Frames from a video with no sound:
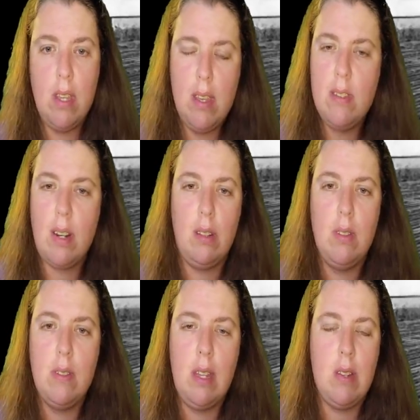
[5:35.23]
he started
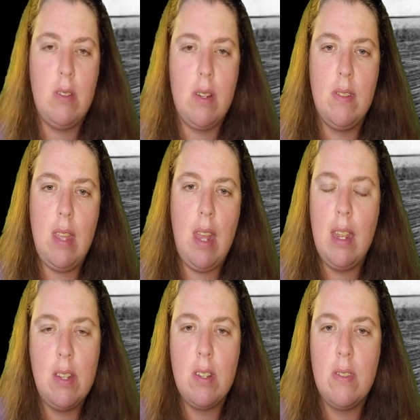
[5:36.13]
losing interest, and
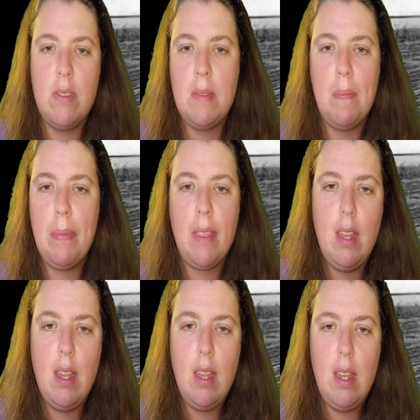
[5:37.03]
it just
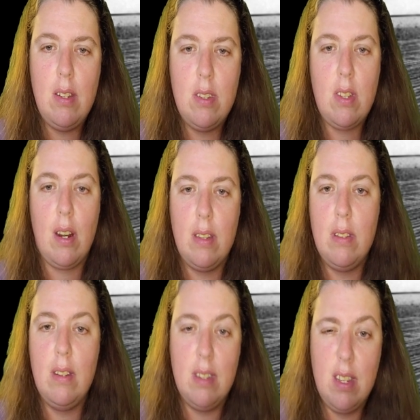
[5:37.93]
started
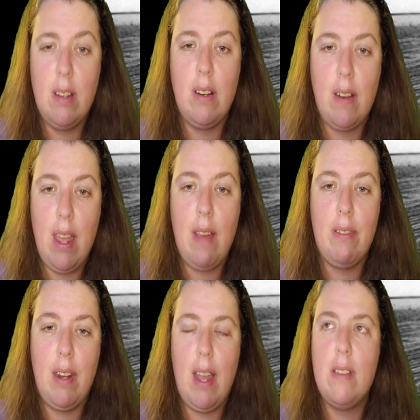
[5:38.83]
to deteriorate
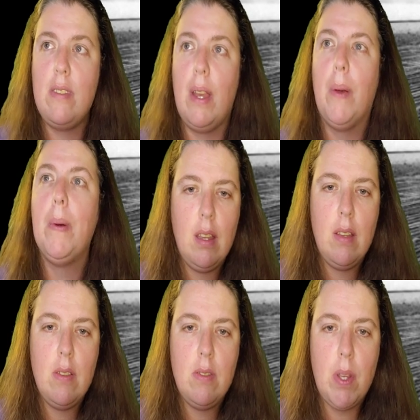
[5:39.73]
after that. So
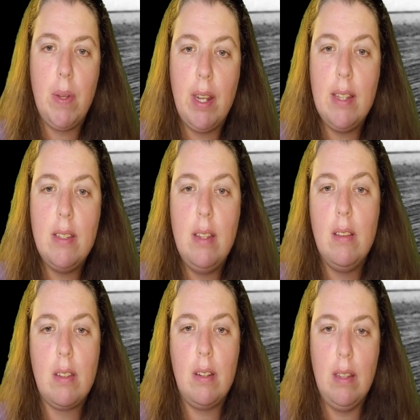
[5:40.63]
in
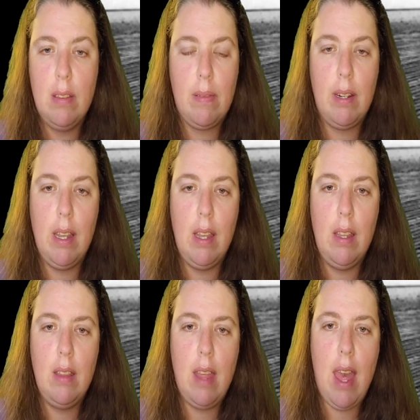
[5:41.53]
1933,
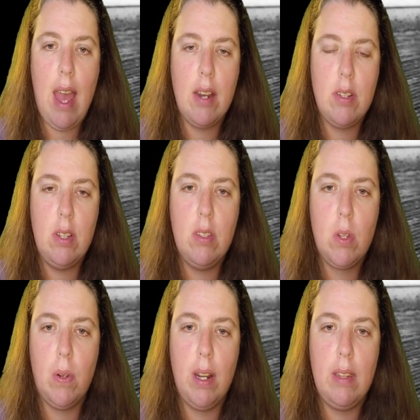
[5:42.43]
they actually
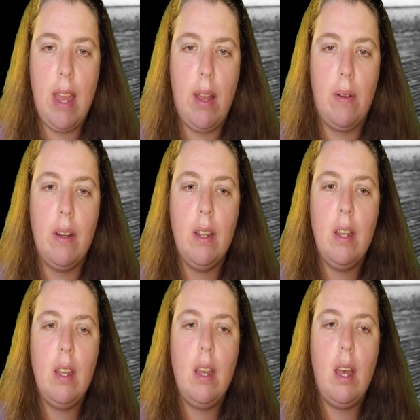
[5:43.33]
tore it down,
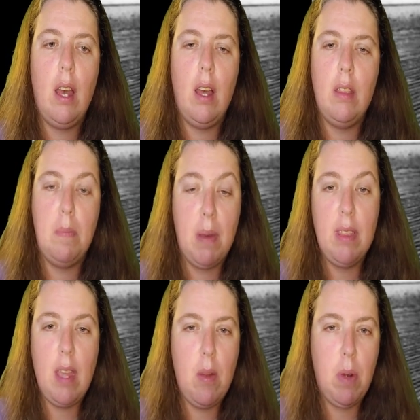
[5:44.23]

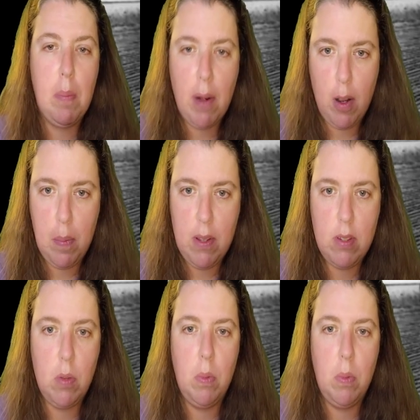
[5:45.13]
but they repurposed the